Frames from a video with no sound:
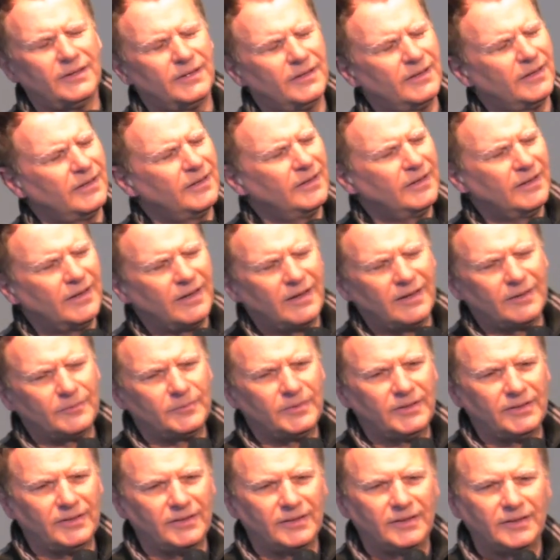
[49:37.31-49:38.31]
I'm
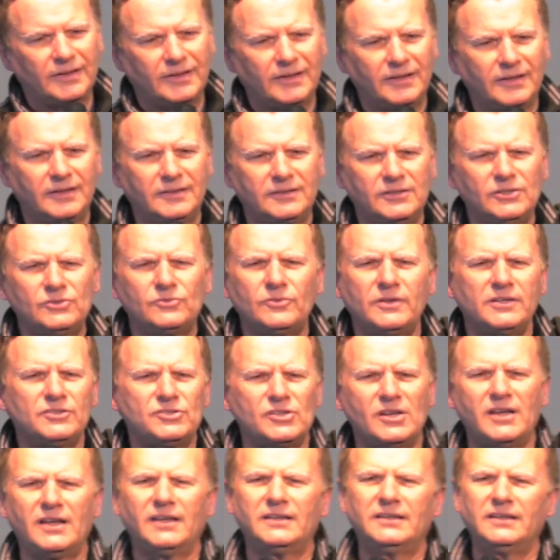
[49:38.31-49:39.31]
here. Just raise
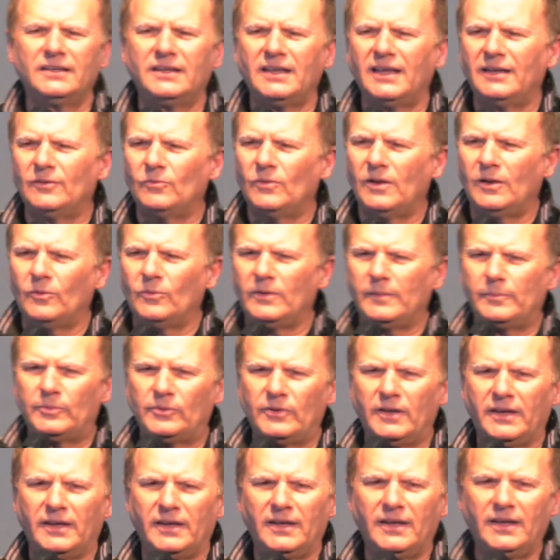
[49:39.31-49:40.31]
your hand again while we
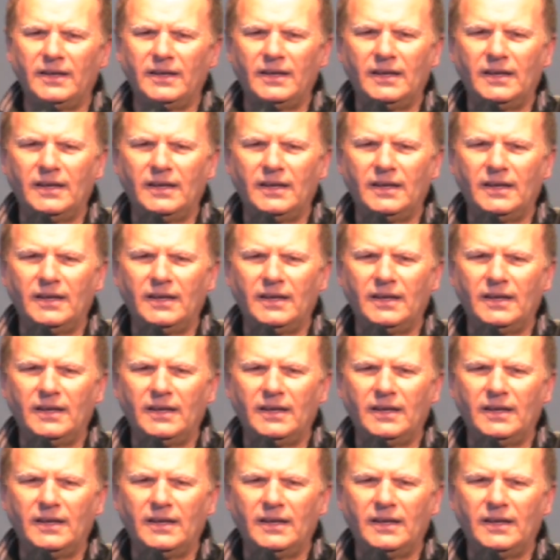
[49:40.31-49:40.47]
pray.